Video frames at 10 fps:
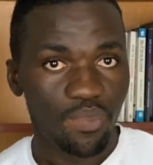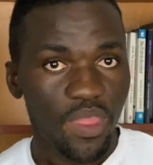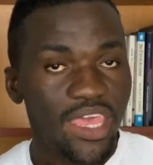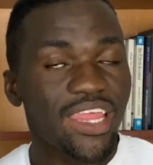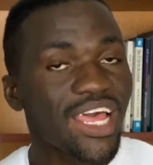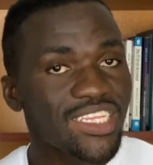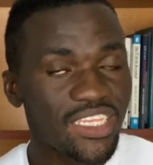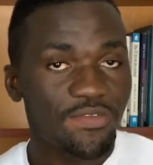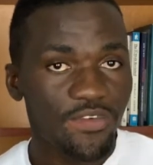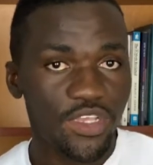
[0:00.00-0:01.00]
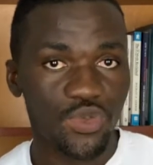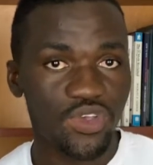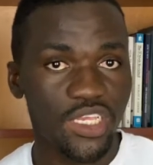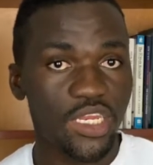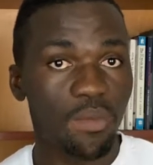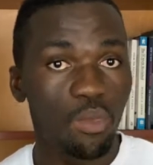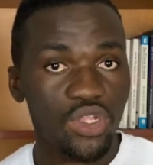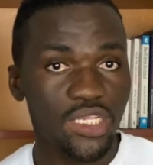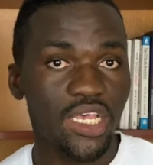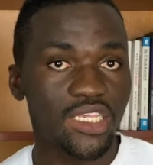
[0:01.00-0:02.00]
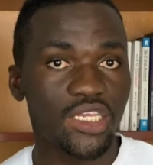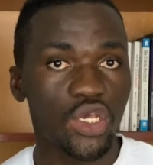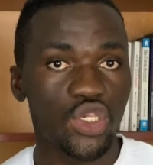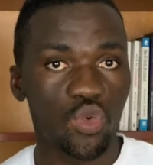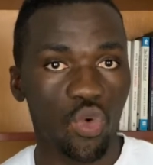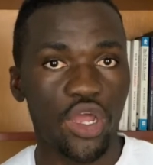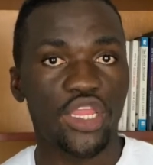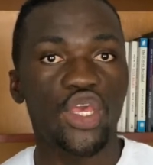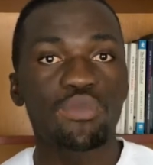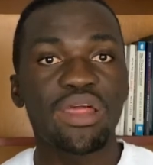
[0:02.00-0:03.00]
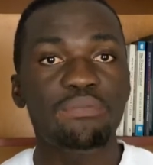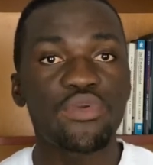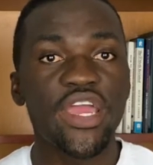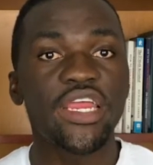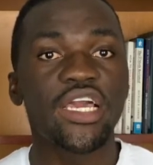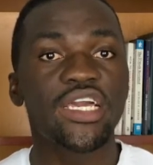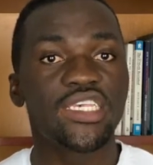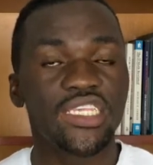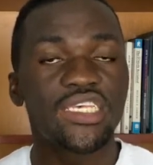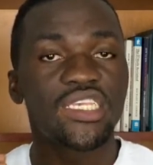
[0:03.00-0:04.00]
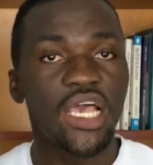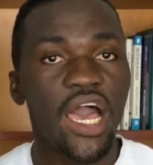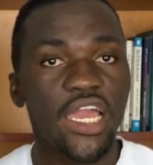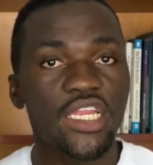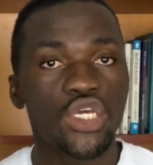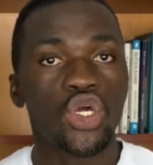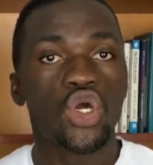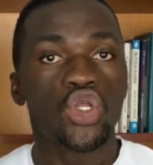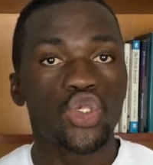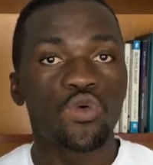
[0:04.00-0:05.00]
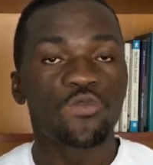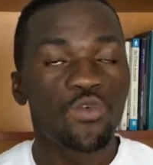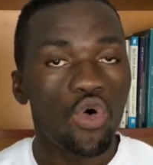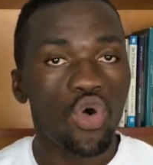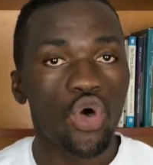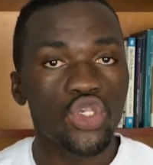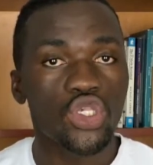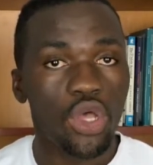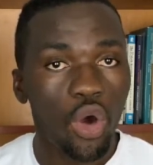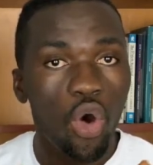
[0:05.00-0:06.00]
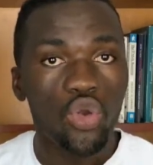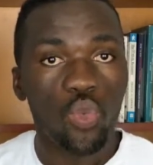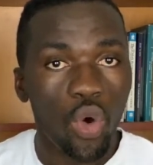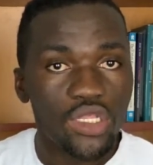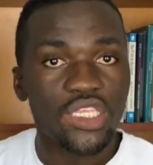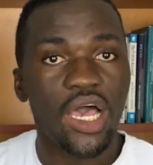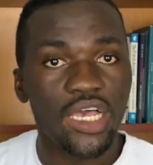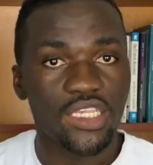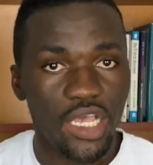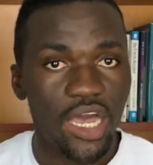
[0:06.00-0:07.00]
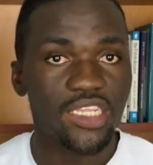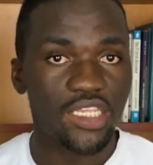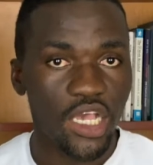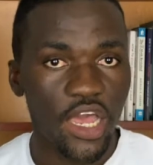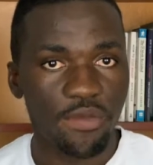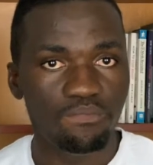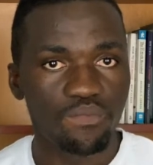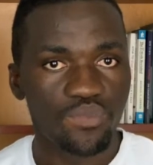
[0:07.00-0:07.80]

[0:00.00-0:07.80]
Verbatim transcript: Yeah, that's the first reason that multitasking doesn't work. The human brain is designed to focus on one task at a time.